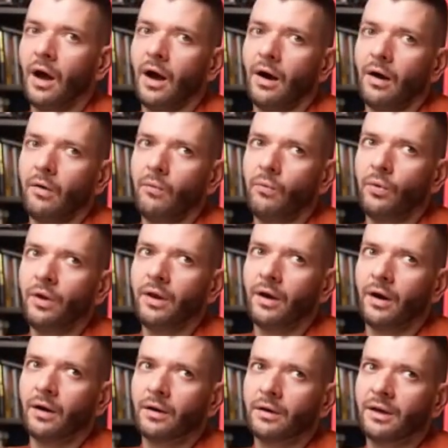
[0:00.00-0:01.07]

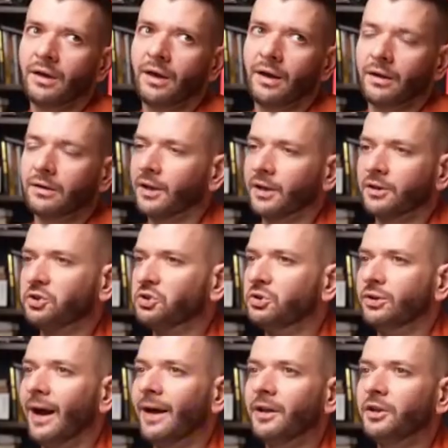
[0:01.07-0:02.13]
We are getting like
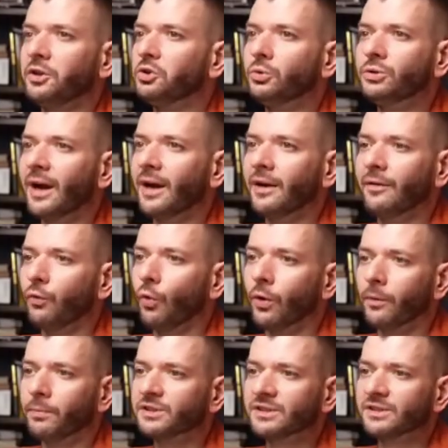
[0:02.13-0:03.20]
92,
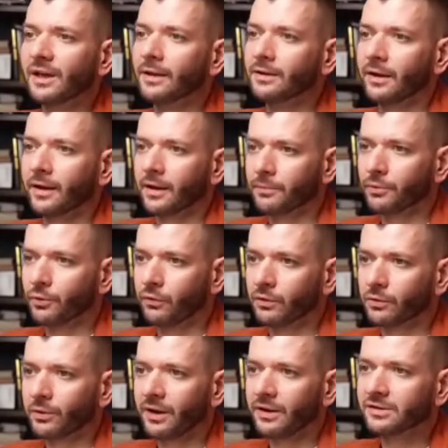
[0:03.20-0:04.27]
94% like
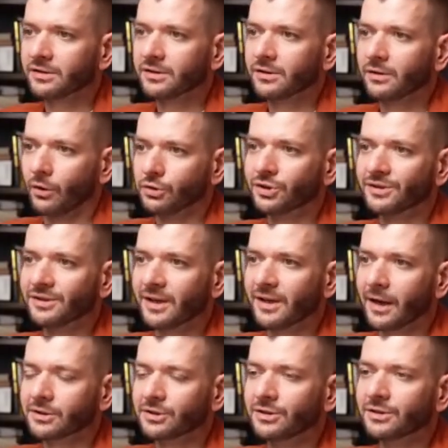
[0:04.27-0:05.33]
approval rates on
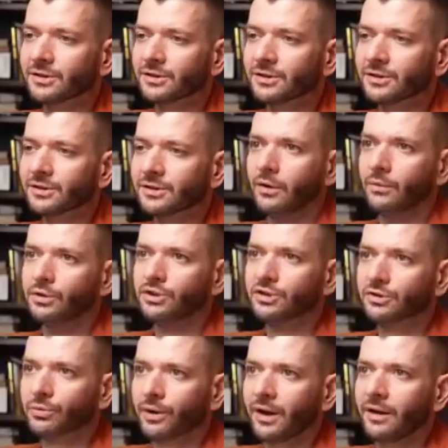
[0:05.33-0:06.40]
transactions, which
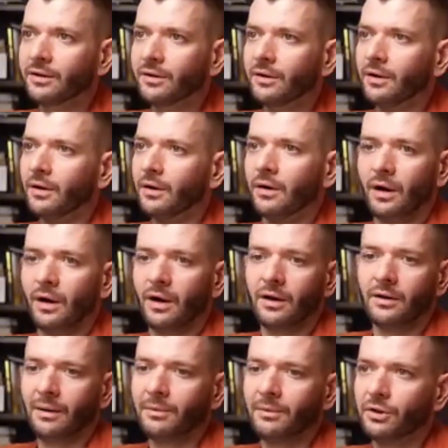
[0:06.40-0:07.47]
is great.
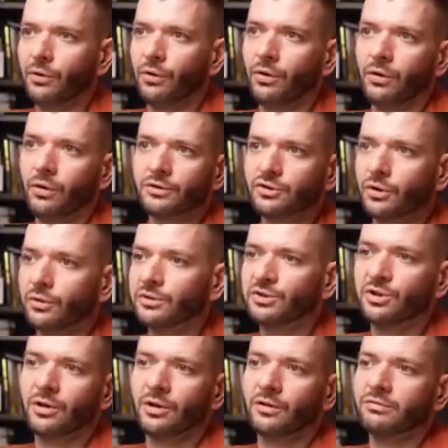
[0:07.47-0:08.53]
I mean, no holds, no
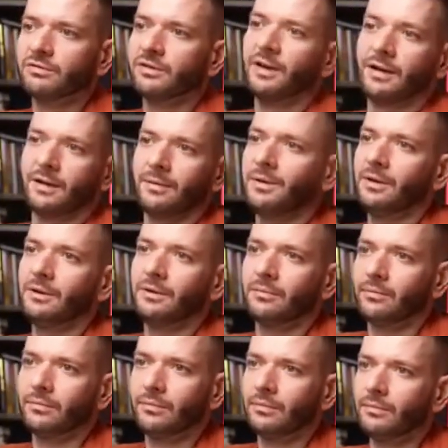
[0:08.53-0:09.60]
reserves, like, I
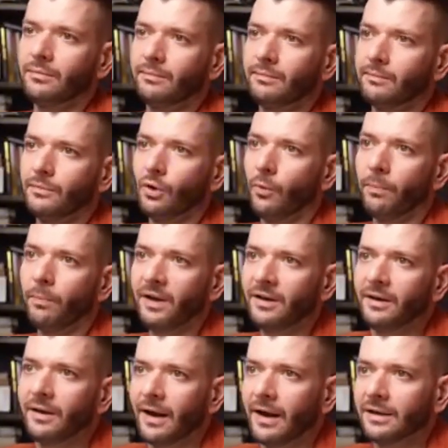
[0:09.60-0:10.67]
mean, no pain
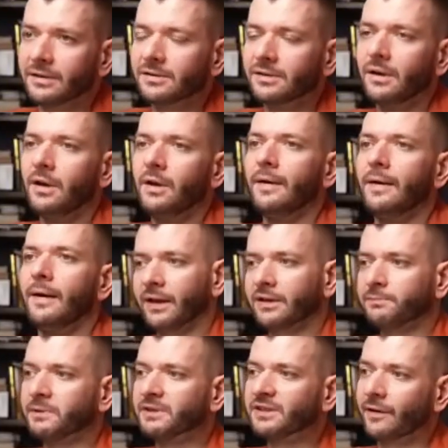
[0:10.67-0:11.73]
in the ass.
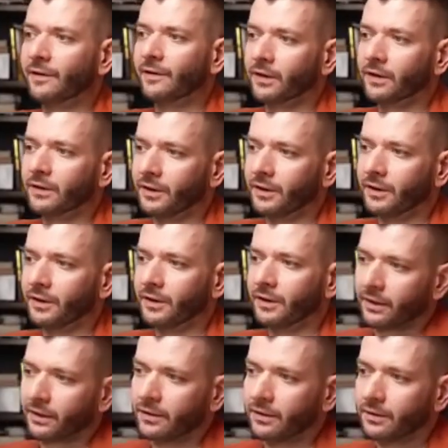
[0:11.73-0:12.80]
Like specifically
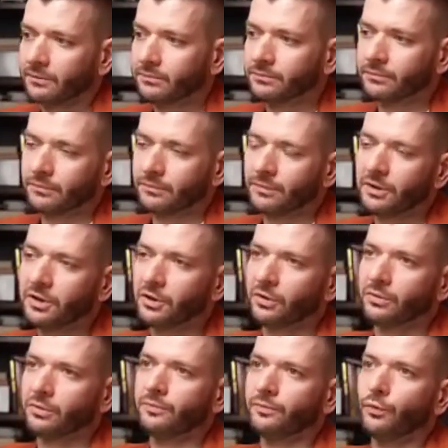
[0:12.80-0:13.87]
like, for
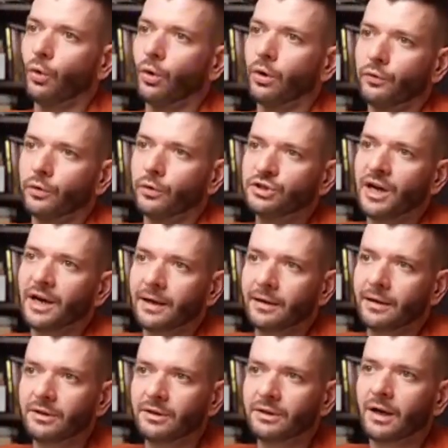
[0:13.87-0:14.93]

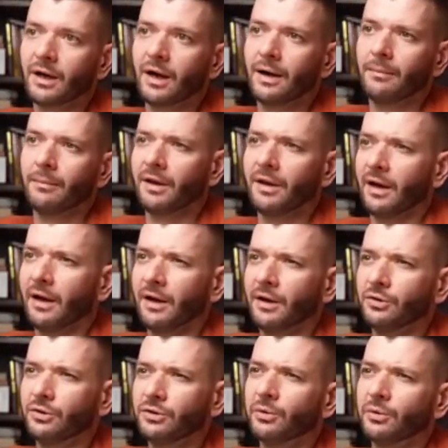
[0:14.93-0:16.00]
checkout.com, I don't
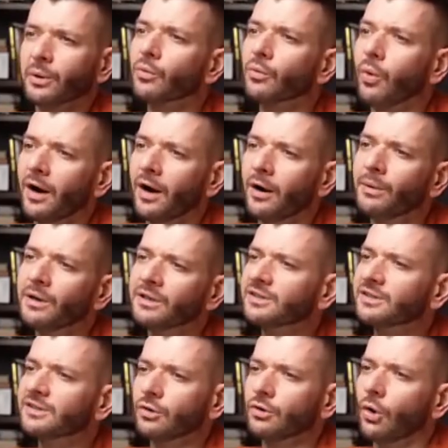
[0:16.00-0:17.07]
know their requirements.
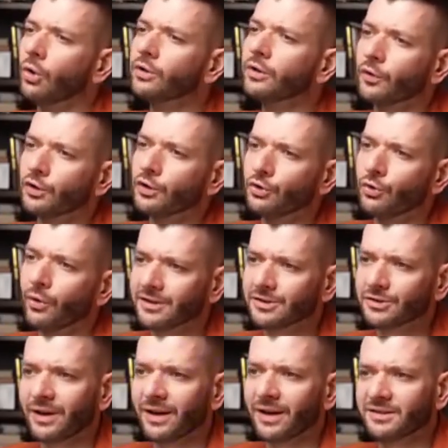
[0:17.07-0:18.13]
Is it only for
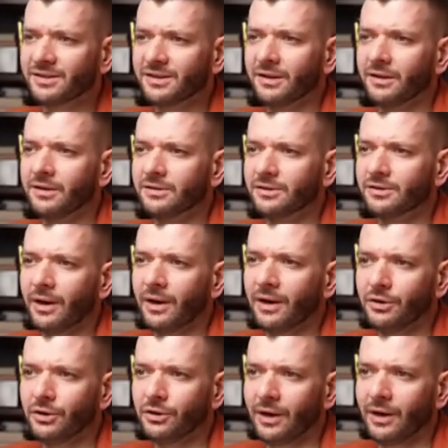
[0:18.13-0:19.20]
US residents? You
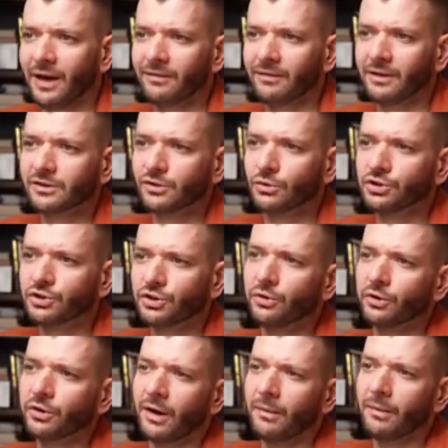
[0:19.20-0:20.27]
need to have like social
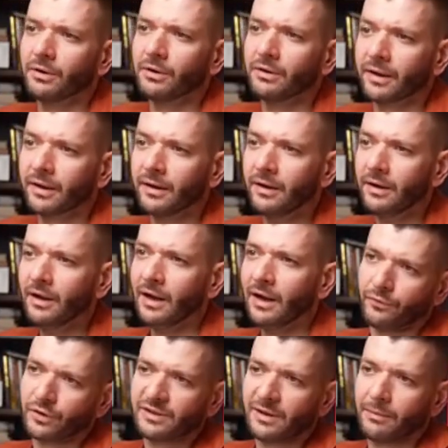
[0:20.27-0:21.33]
security number, like,
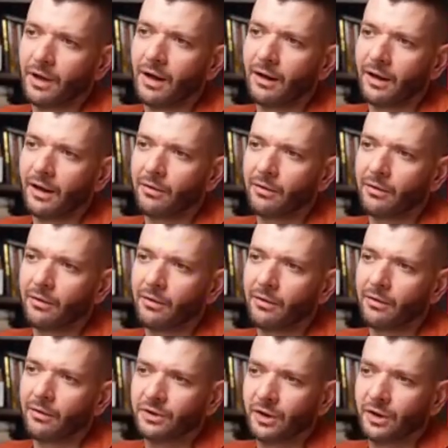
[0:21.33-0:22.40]
for example, how
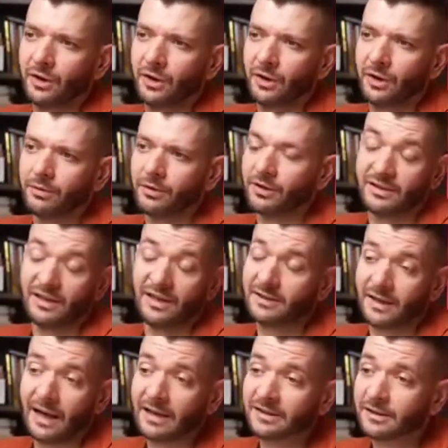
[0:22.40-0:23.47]
aggressive they are, because
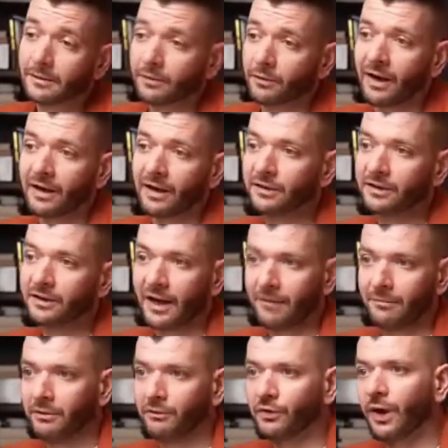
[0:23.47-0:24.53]
as a provider, they
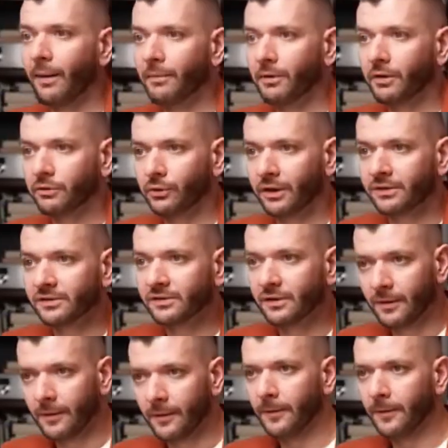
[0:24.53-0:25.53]
have been phenomenal to us.